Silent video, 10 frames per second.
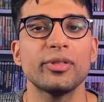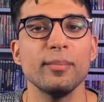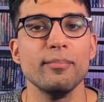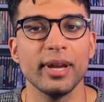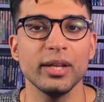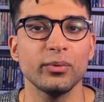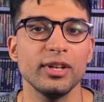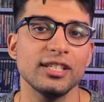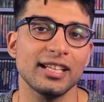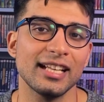the main
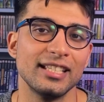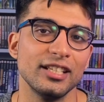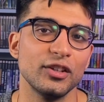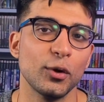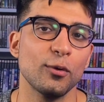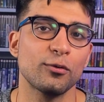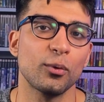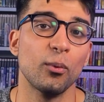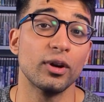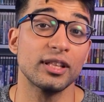reason I didn't go for
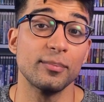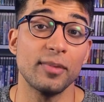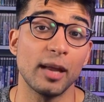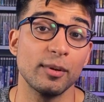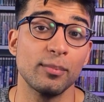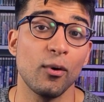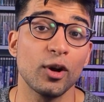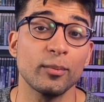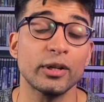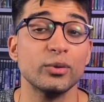one of the baby
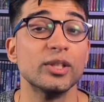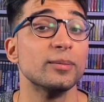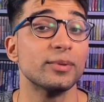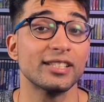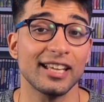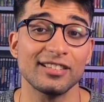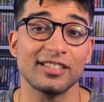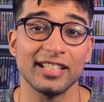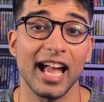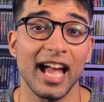Pokemon you can
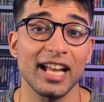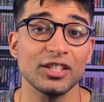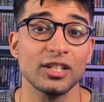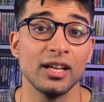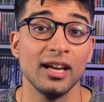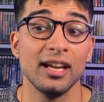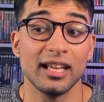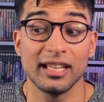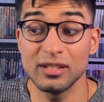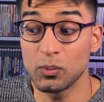potentially hatch
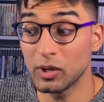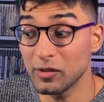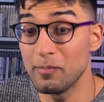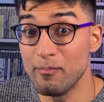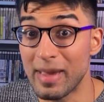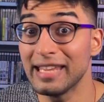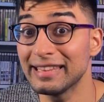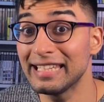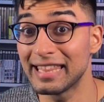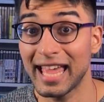is, well,
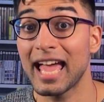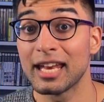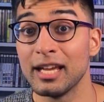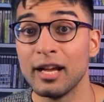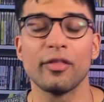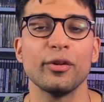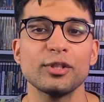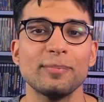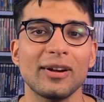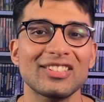mainly that. There's
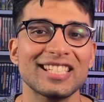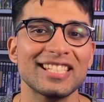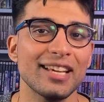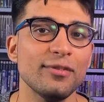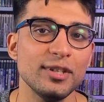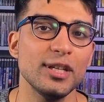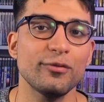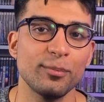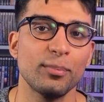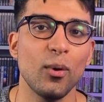about 7
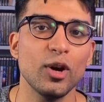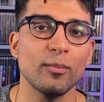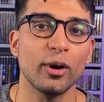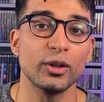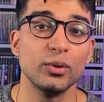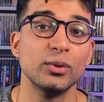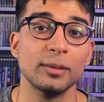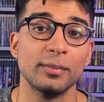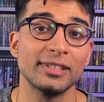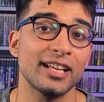different Pokemon you could
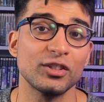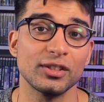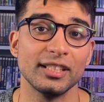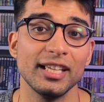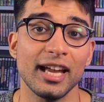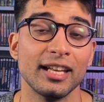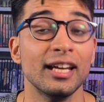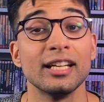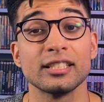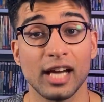potentially get,
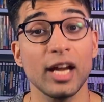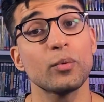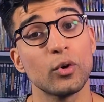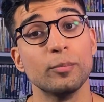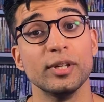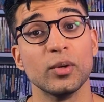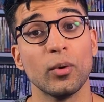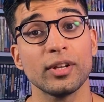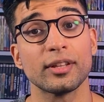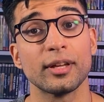Tairo being
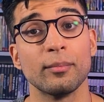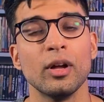one of them,